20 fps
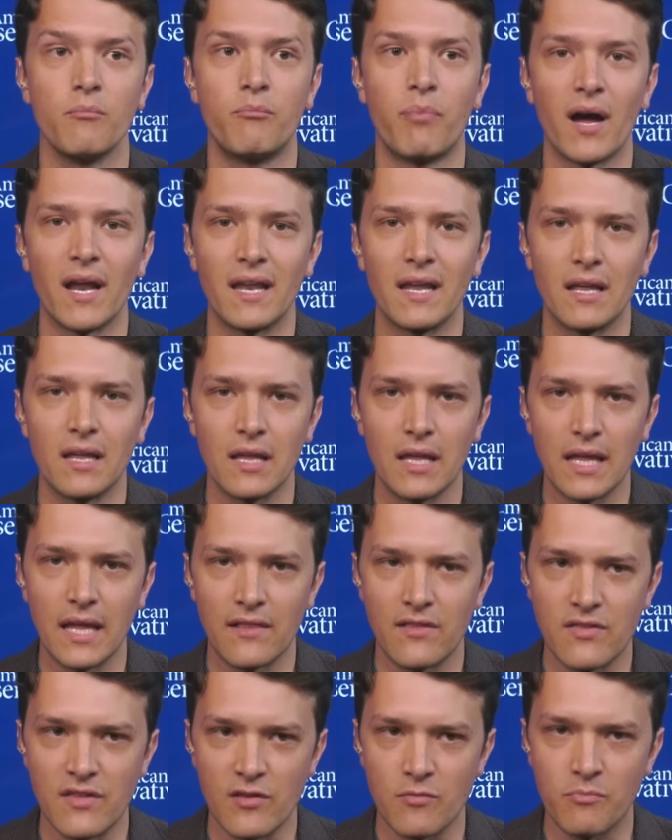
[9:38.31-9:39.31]
But
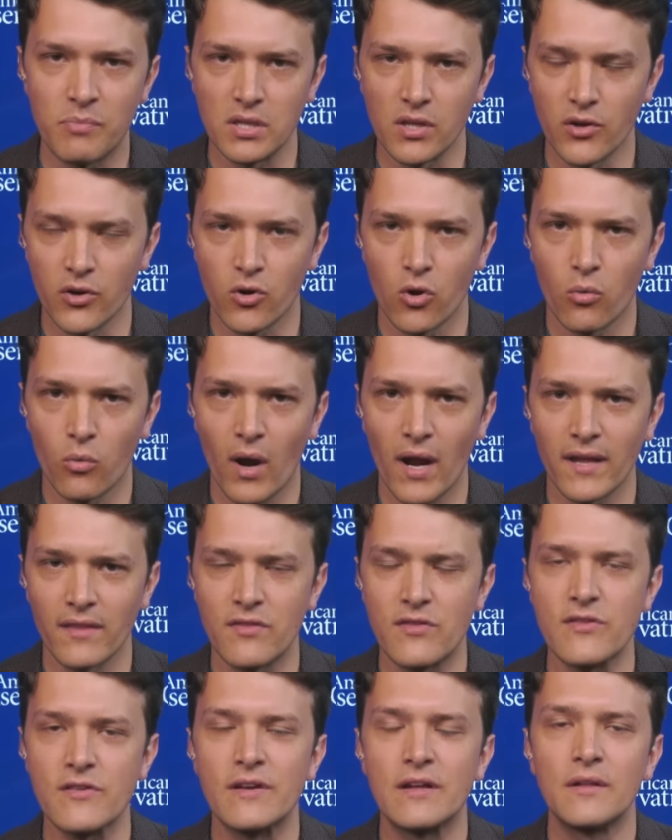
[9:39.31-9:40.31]
it's these political
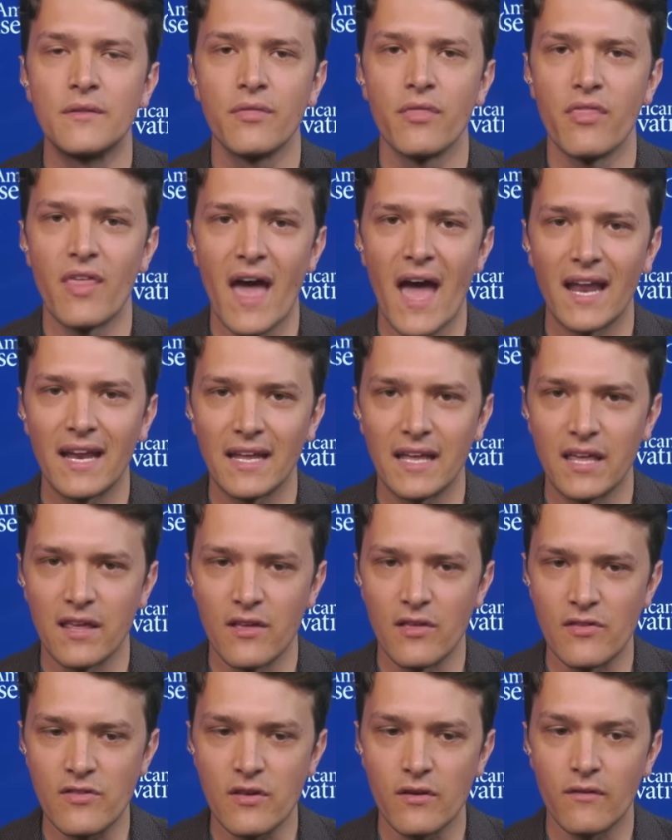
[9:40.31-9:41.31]
rights that
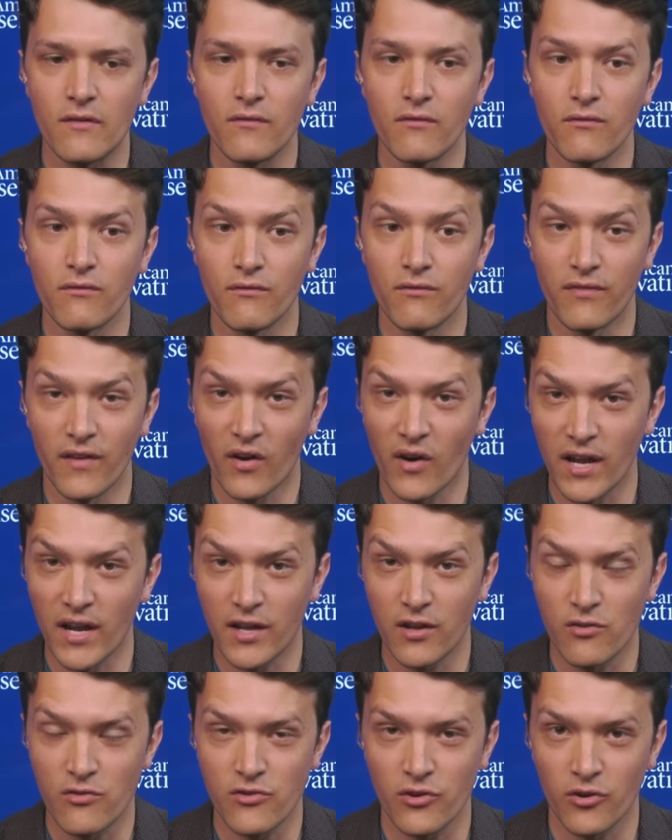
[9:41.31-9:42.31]
he is very
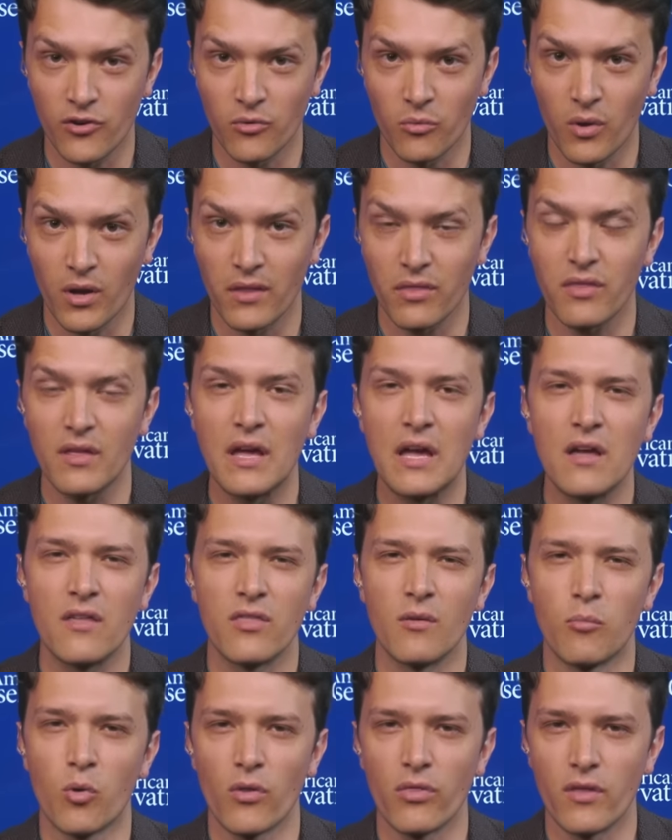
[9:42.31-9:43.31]
concerned with.
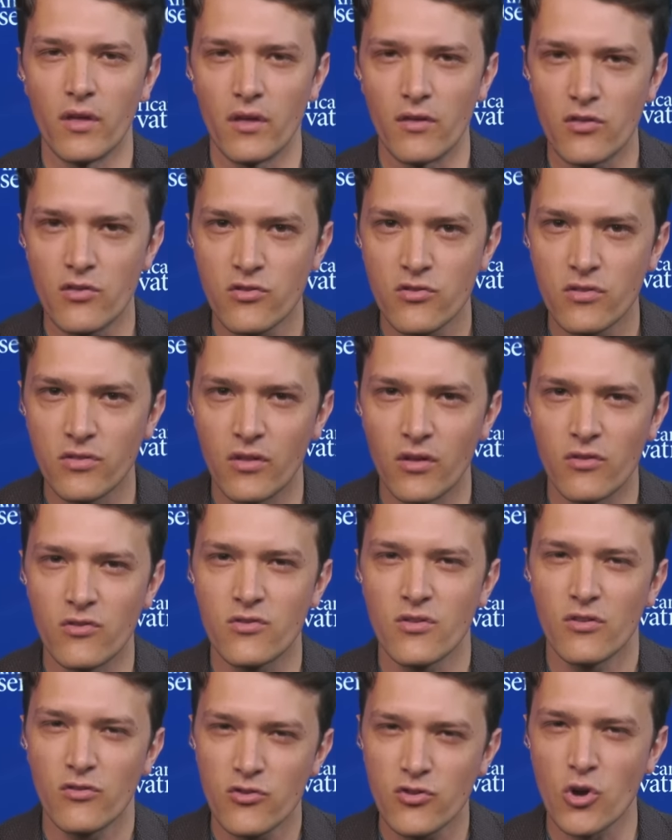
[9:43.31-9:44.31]
The the, the
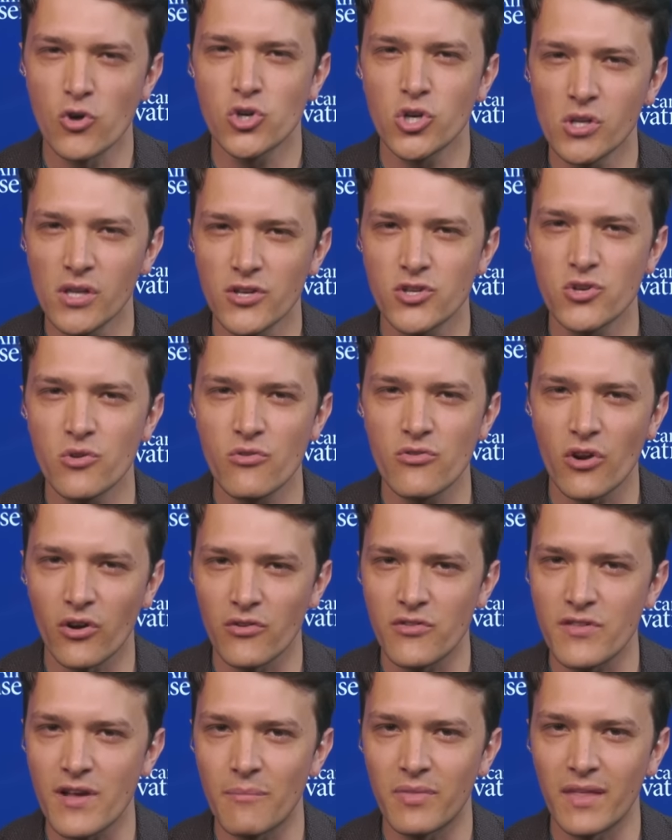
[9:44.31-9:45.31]
social issues
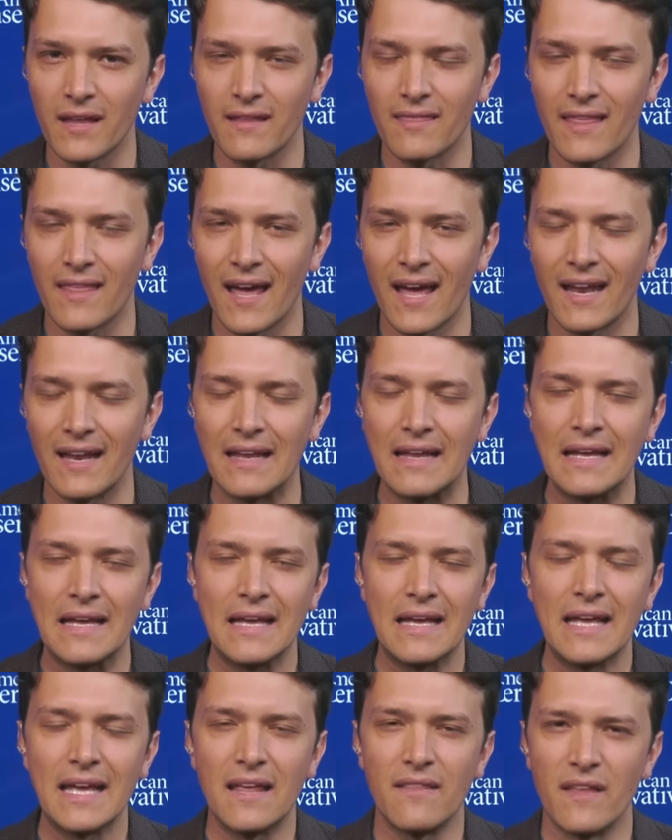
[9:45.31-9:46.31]
are something that
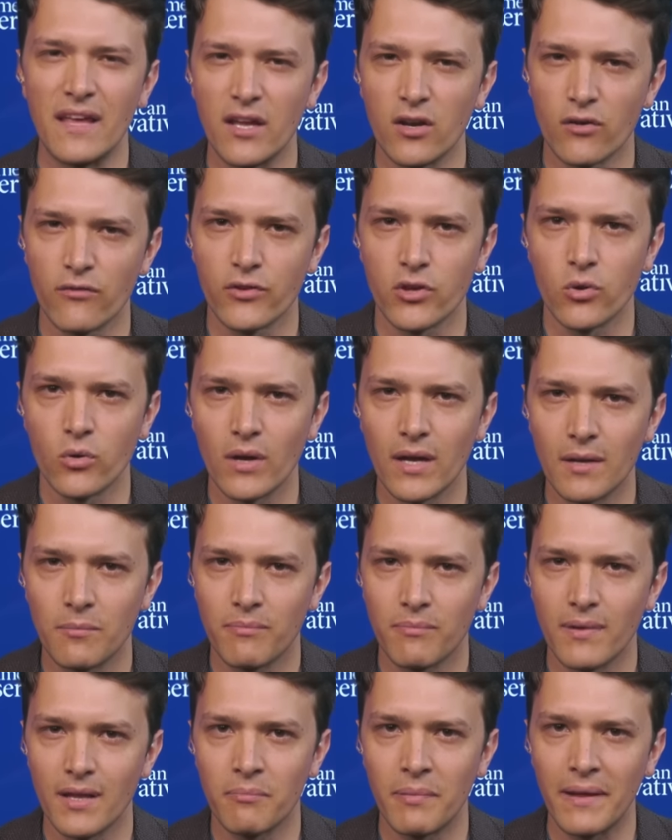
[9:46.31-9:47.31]
in the interview it,
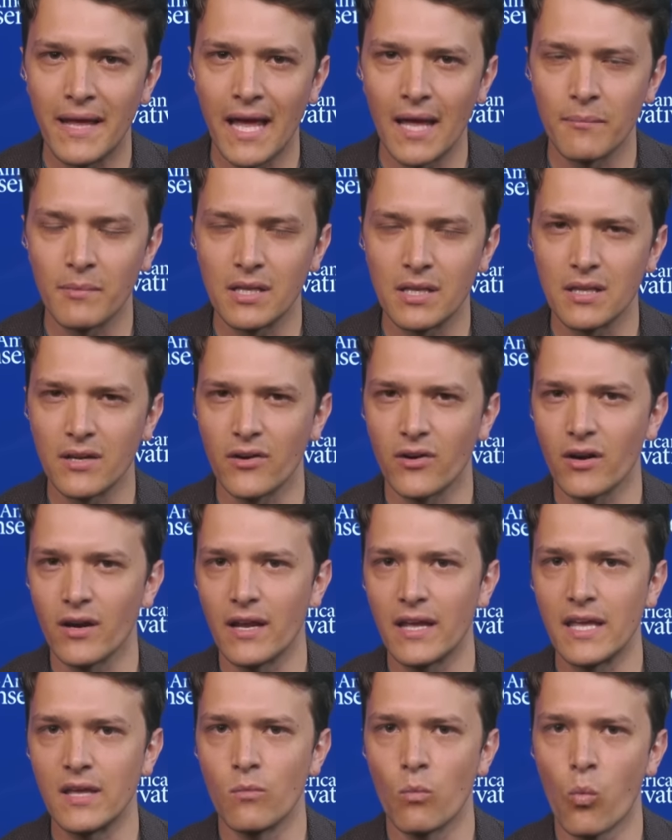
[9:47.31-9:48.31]
it became clear
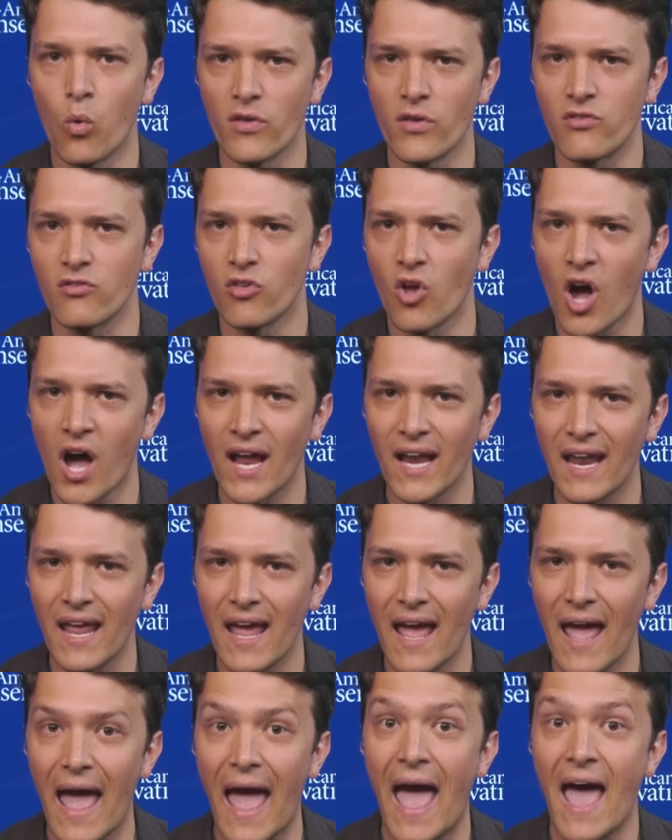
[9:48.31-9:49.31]
he was not
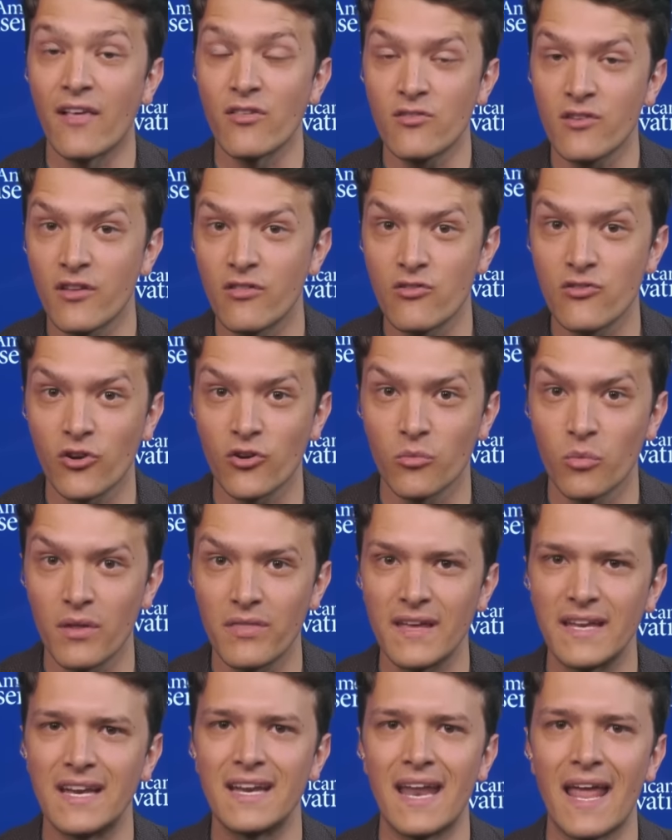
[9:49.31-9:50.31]
as concerned with.
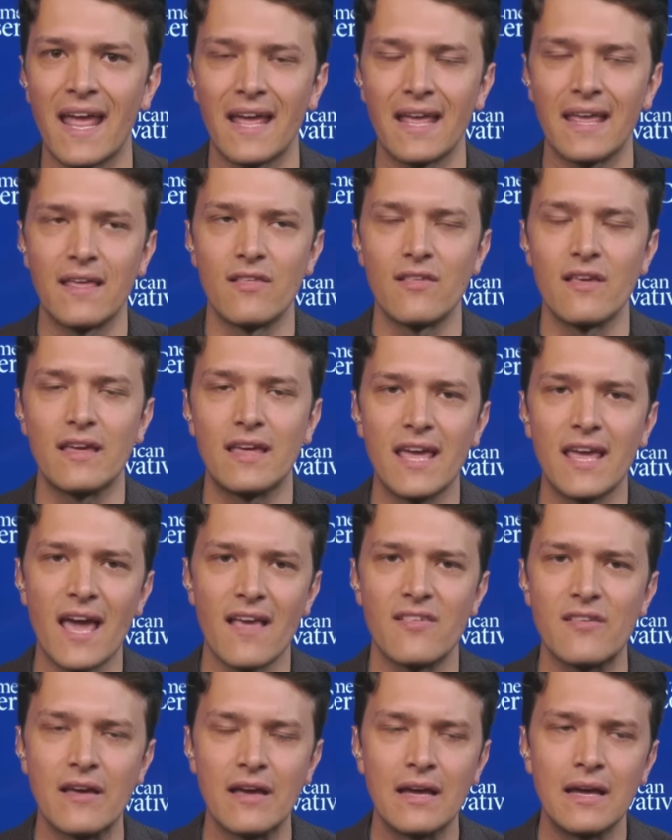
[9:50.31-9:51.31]
He didn't, he, he
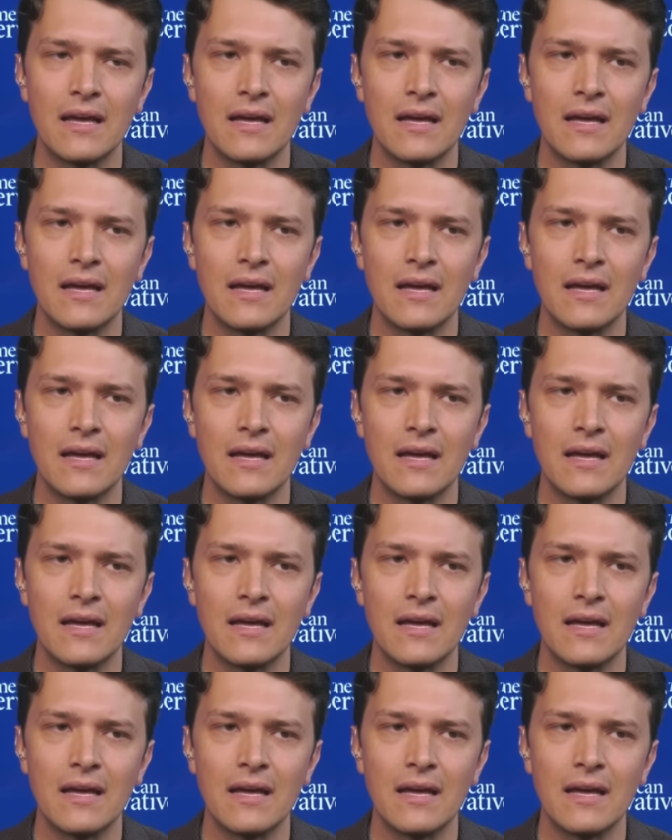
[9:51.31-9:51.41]
has,